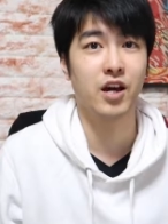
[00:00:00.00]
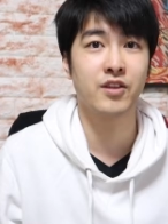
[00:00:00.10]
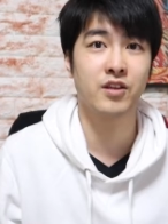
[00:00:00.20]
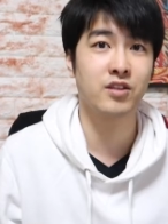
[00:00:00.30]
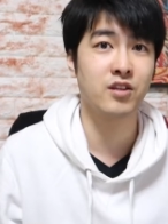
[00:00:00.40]

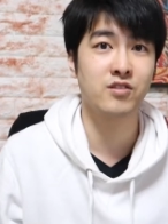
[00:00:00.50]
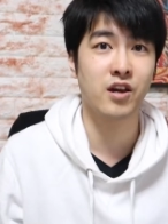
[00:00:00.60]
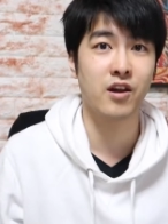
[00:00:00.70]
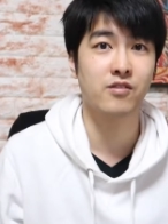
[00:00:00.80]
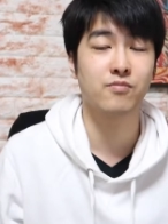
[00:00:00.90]
other
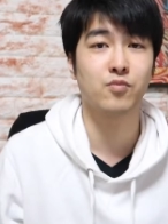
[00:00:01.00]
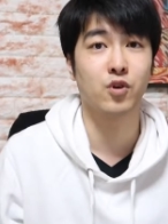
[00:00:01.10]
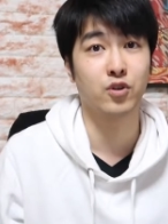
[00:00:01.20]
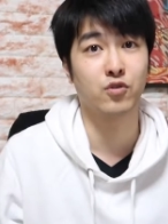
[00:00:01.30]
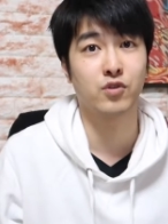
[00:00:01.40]
DJs,
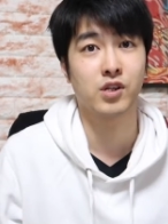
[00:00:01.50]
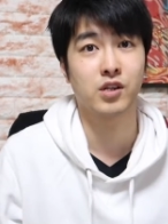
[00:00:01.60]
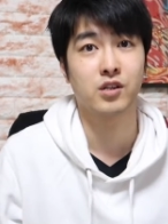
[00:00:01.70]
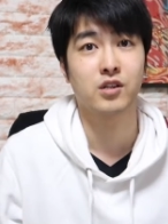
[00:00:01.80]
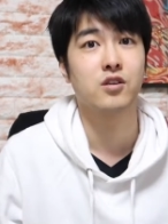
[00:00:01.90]

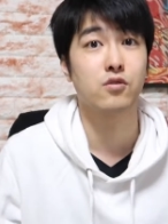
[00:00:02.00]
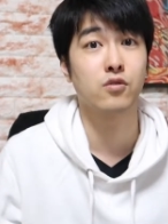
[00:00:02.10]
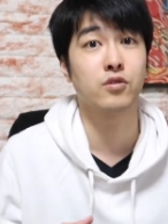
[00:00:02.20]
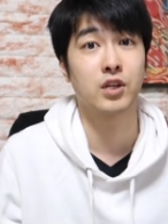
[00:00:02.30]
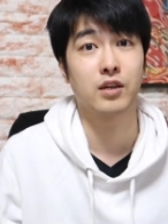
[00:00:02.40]
producer
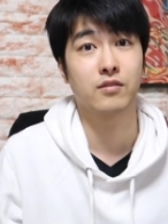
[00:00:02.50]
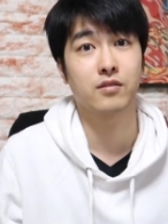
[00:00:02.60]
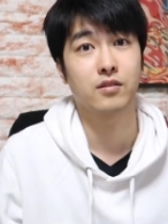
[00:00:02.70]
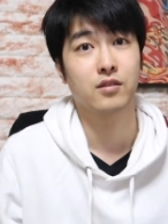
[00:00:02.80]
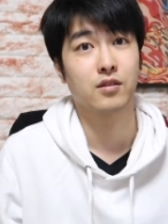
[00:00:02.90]
use
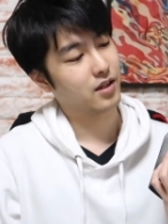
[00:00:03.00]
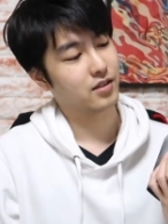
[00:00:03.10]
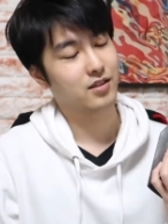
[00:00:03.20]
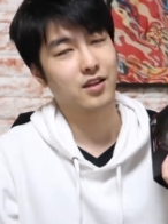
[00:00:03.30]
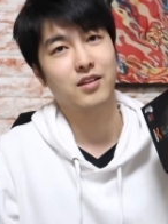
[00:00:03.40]
this.
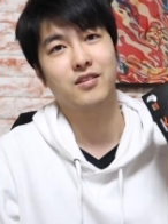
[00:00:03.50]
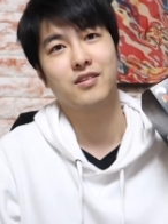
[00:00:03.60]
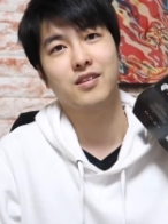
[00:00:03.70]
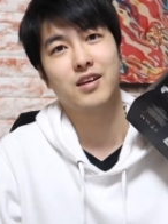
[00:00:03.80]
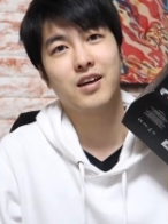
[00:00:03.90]
And
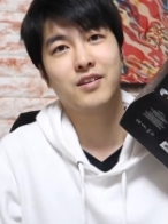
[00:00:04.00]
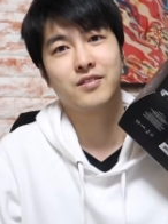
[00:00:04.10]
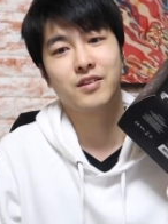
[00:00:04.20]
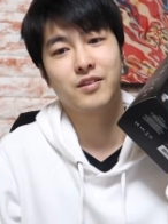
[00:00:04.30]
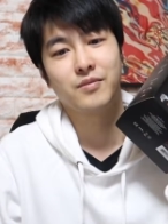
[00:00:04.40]
this
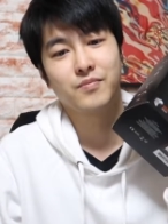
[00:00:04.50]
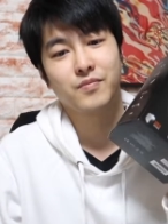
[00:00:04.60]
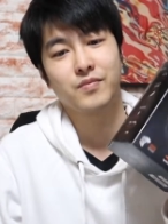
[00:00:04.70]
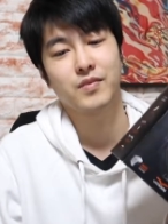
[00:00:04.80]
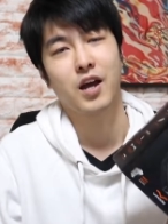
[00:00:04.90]
is a
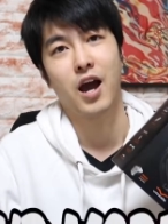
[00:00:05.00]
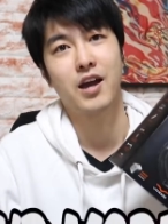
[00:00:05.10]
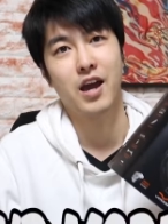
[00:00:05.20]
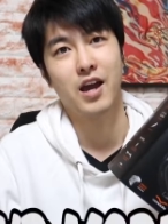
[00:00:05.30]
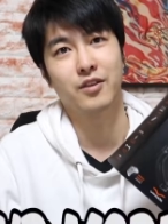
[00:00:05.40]

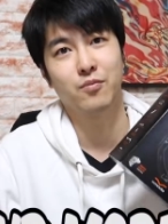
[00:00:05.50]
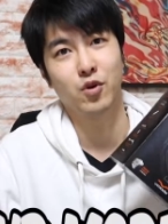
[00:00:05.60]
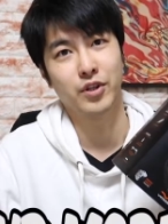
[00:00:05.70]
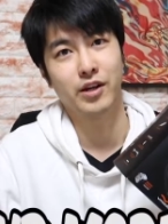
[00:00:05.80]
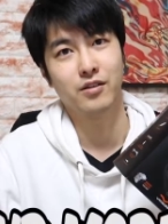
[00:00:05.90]
high-end
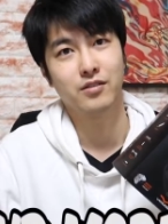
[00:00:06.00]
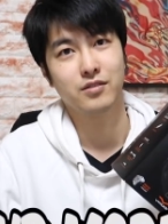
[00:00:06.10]
model.